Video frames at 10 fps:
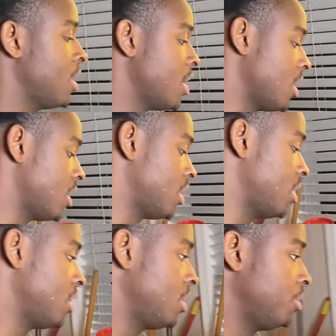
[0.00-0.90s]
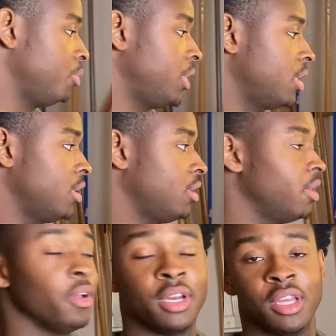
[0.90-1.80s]
and we can go
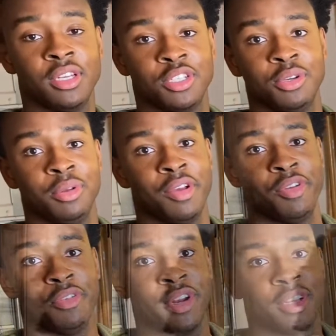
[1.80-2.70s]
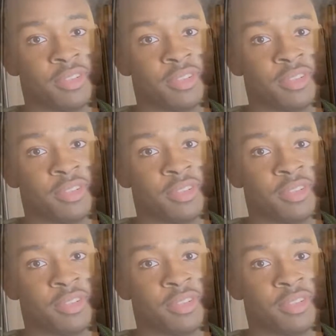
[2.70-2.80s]
ahead and get into it whenever you're ready.